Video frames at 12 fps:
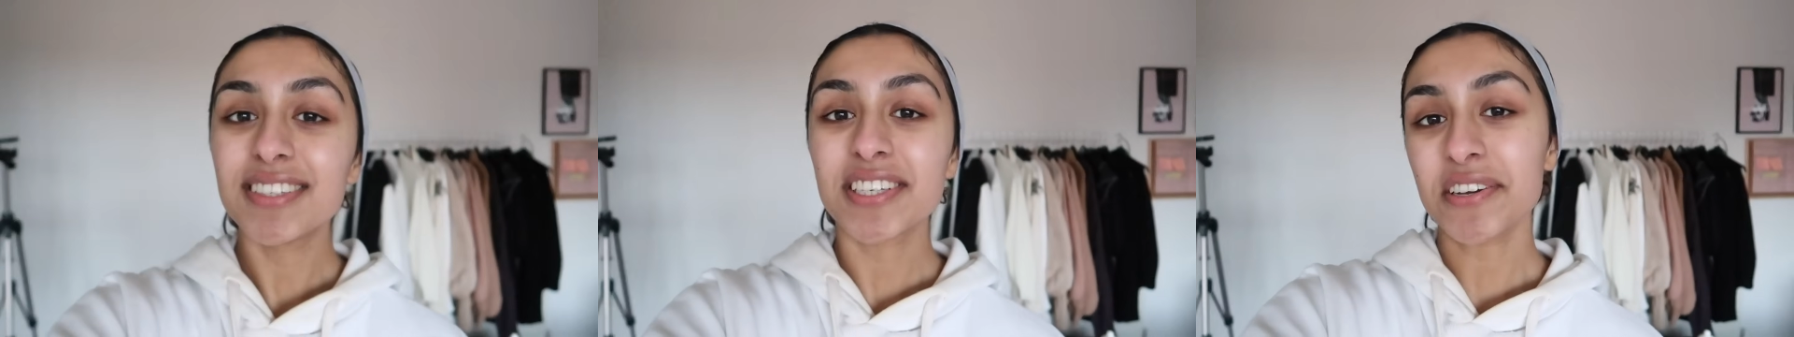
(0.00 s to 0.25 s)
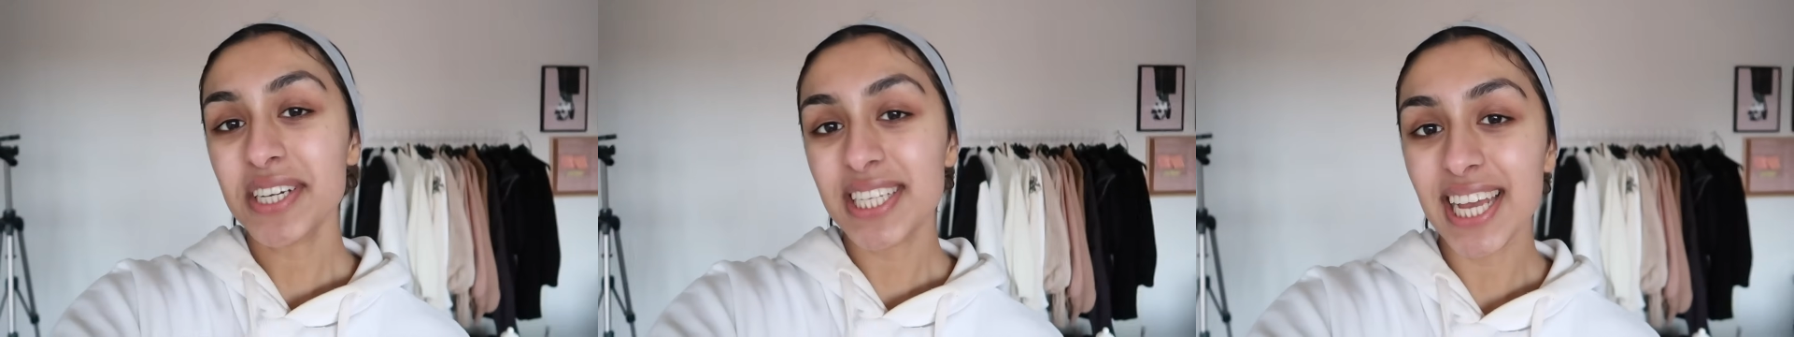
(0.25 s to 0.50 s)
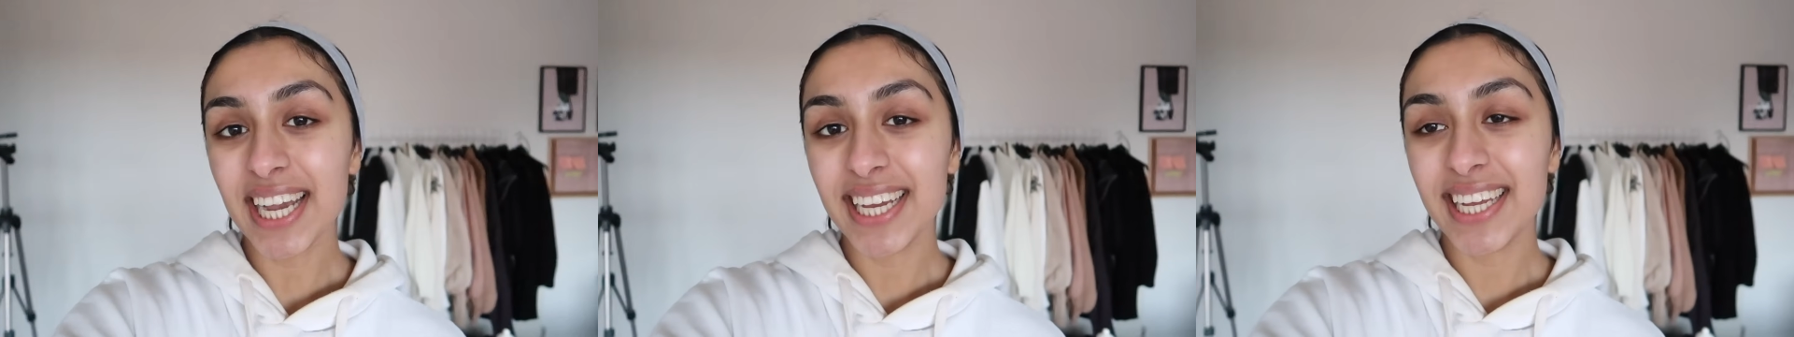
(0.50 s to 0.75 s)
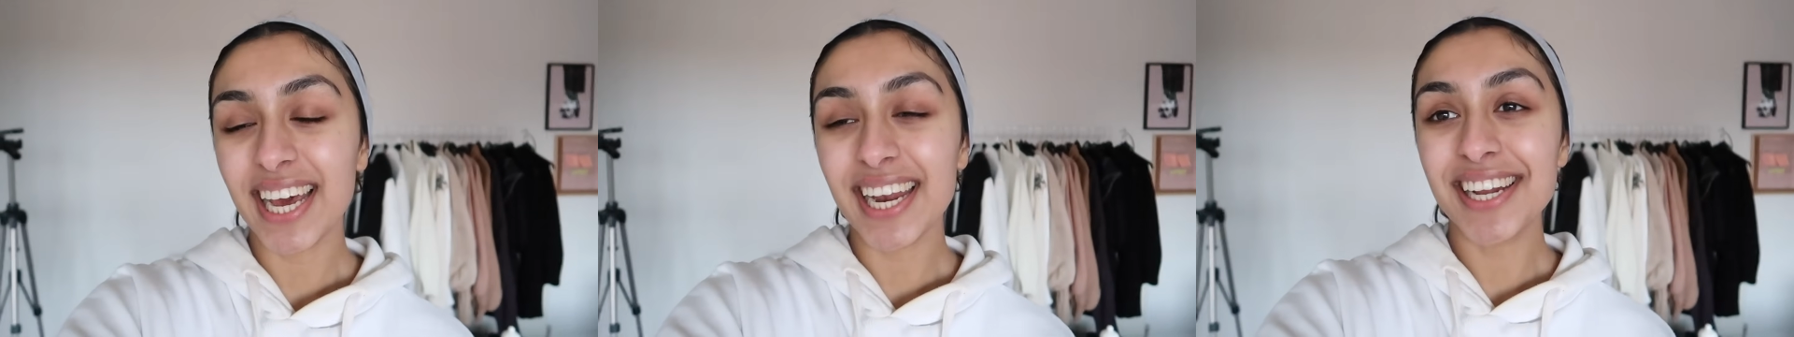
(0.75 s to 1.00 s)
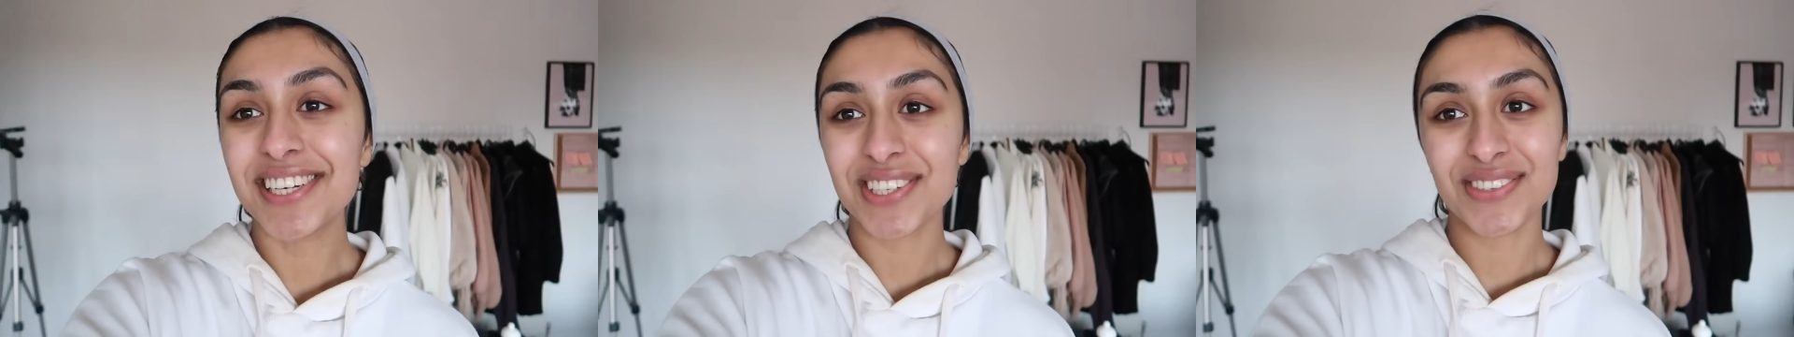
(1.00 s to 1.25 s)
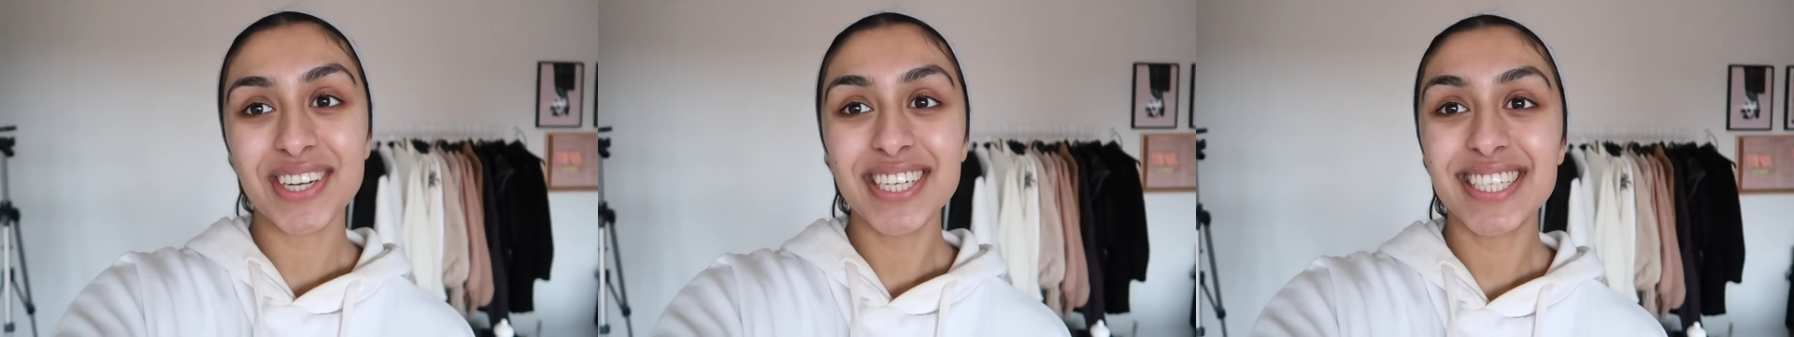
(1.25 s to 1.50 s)
so excited, and I
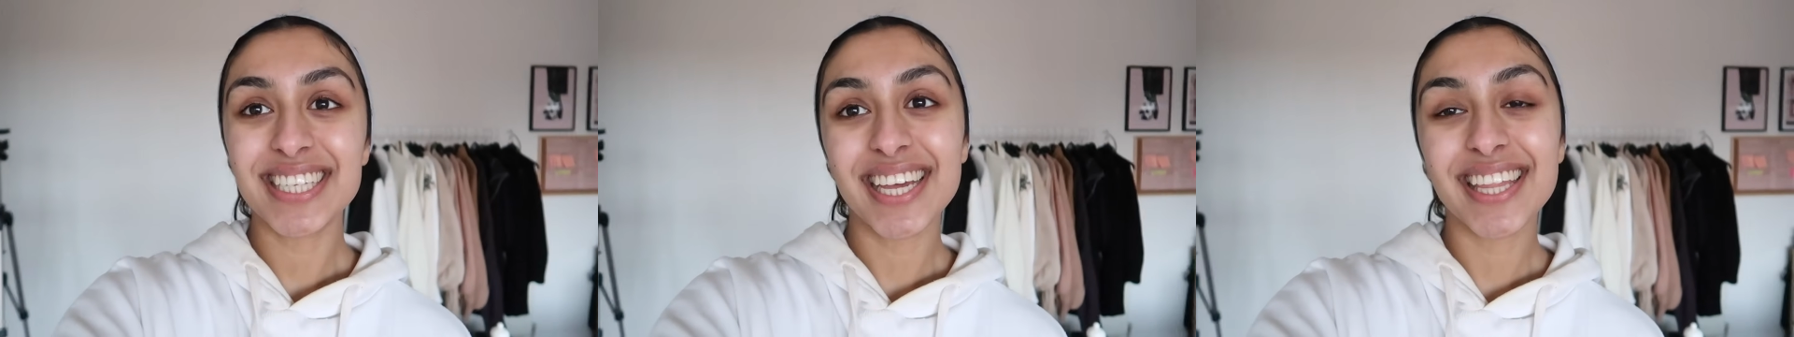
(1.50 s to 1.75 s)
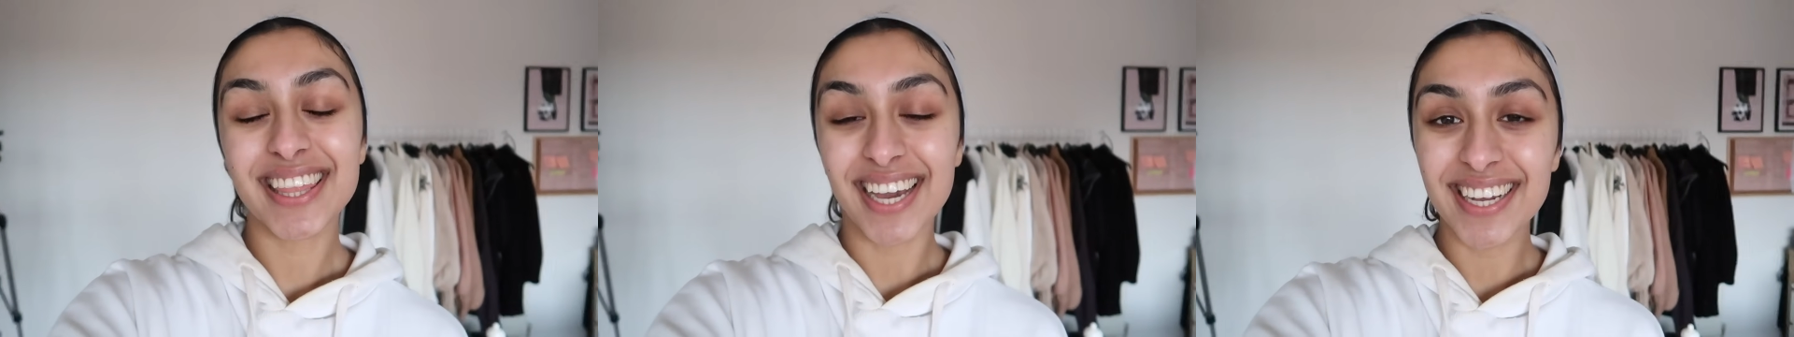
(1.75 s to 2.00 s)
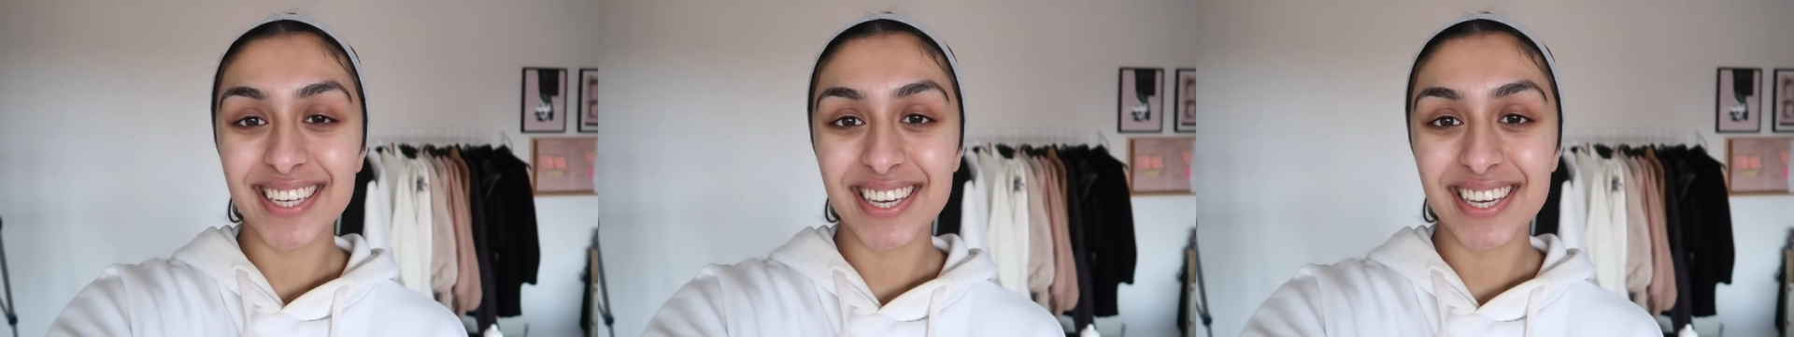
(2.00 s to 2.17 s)
just wanted to say thank